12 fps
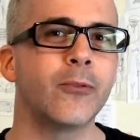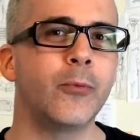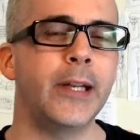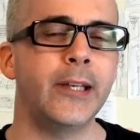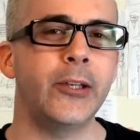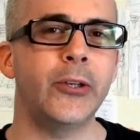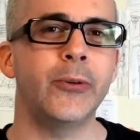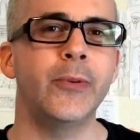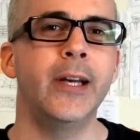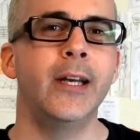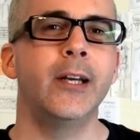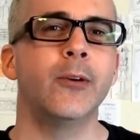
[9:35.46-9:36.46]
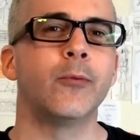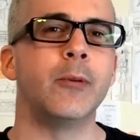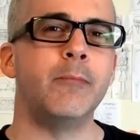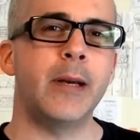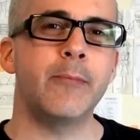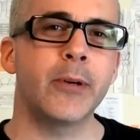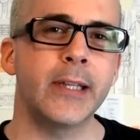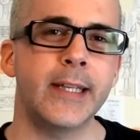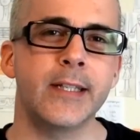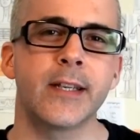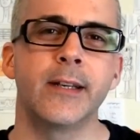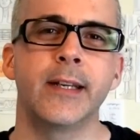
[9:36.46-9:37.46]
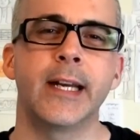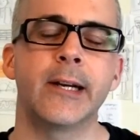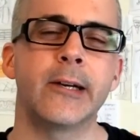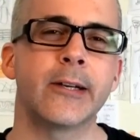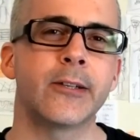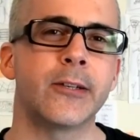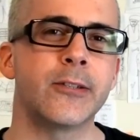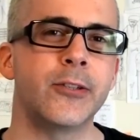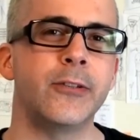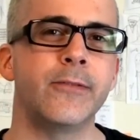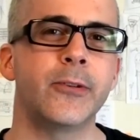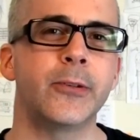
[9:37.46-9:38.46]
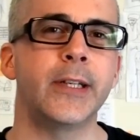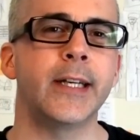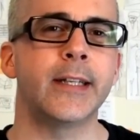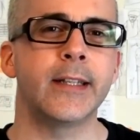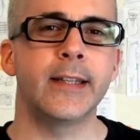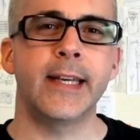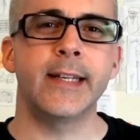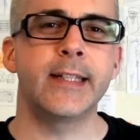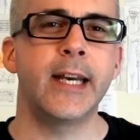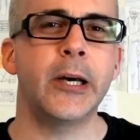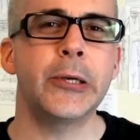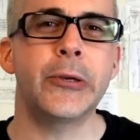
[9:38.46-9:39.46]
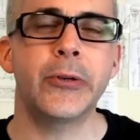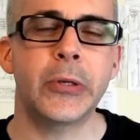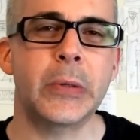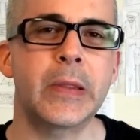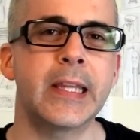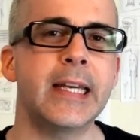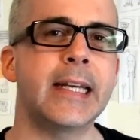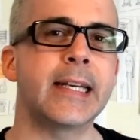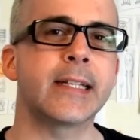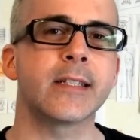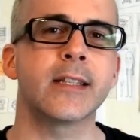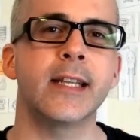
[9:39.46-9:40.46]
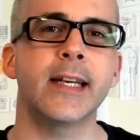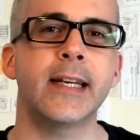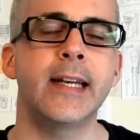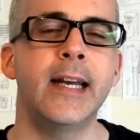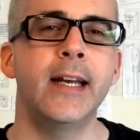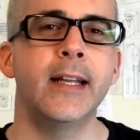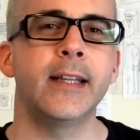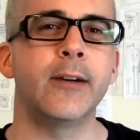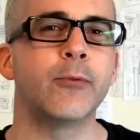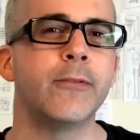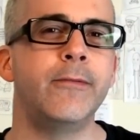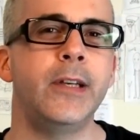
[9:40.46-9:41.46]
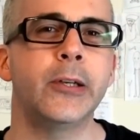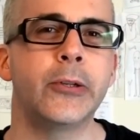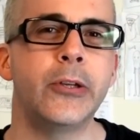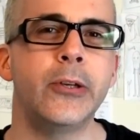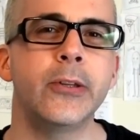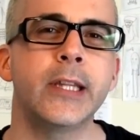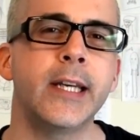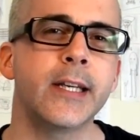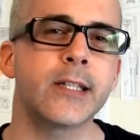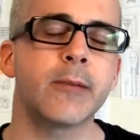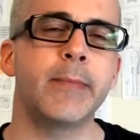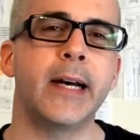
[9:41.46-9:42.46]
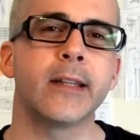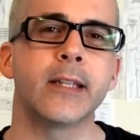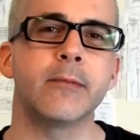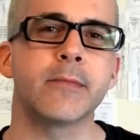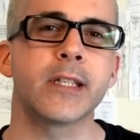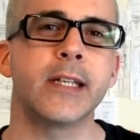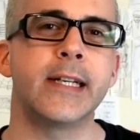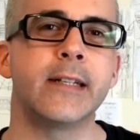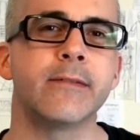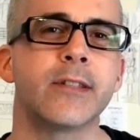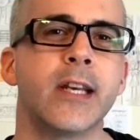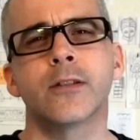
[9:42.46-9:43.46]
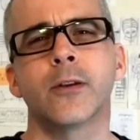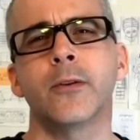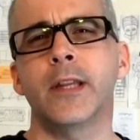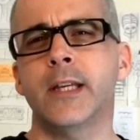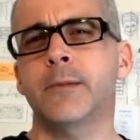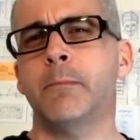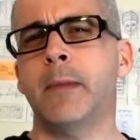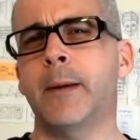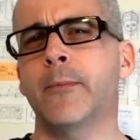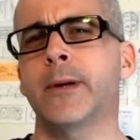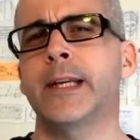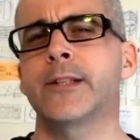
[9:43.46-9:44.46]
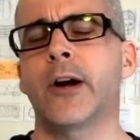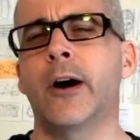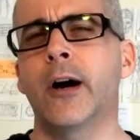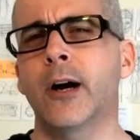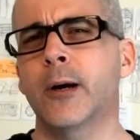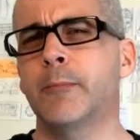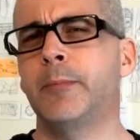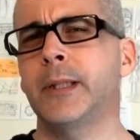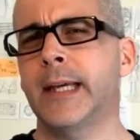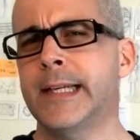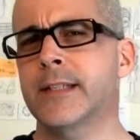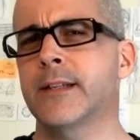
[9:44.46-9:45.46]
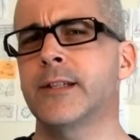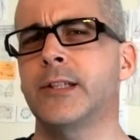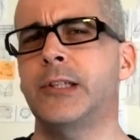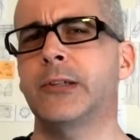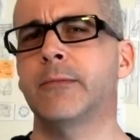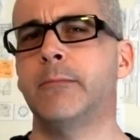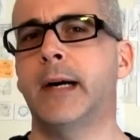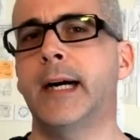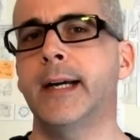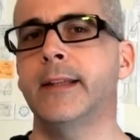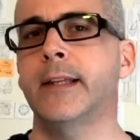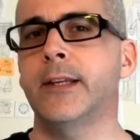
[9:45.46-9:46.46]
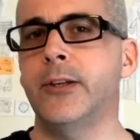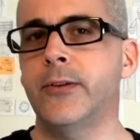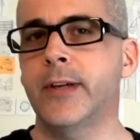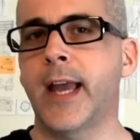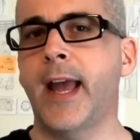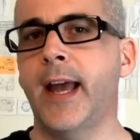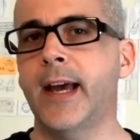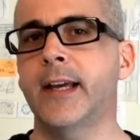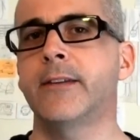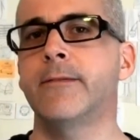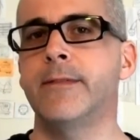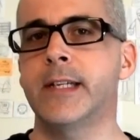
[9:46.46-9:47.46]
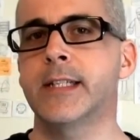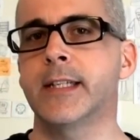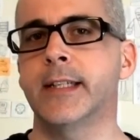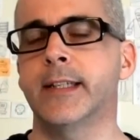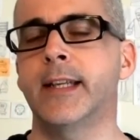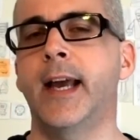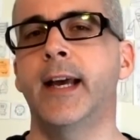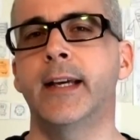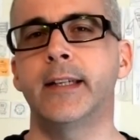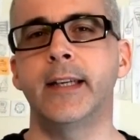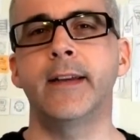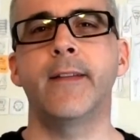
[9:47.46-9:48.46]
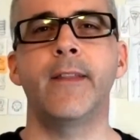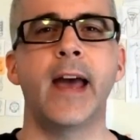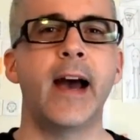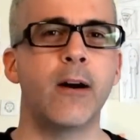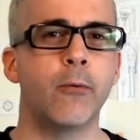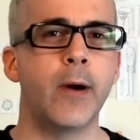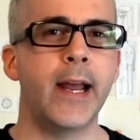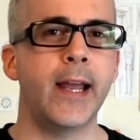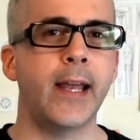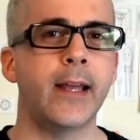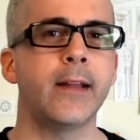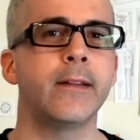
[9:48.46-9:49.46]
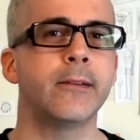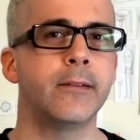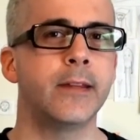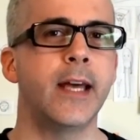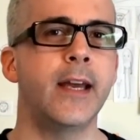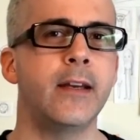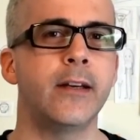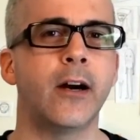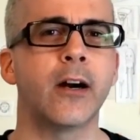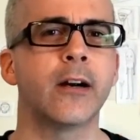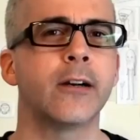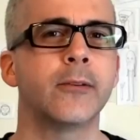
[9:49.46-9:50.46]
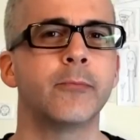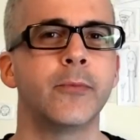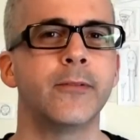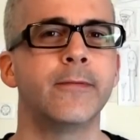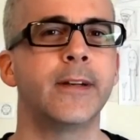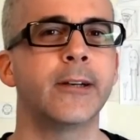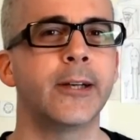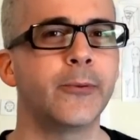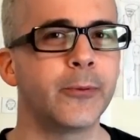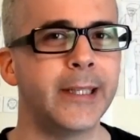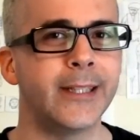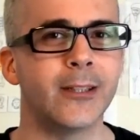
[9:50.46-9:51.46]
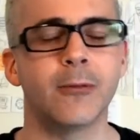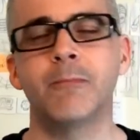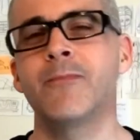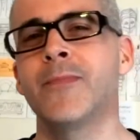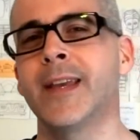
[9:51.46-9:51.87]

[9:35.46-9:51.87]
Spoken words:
when you remember these characters you've created, they tell you new things. They reveal new things about themselves. So these memories are places in your mind that you can visit, and in that way they are very real.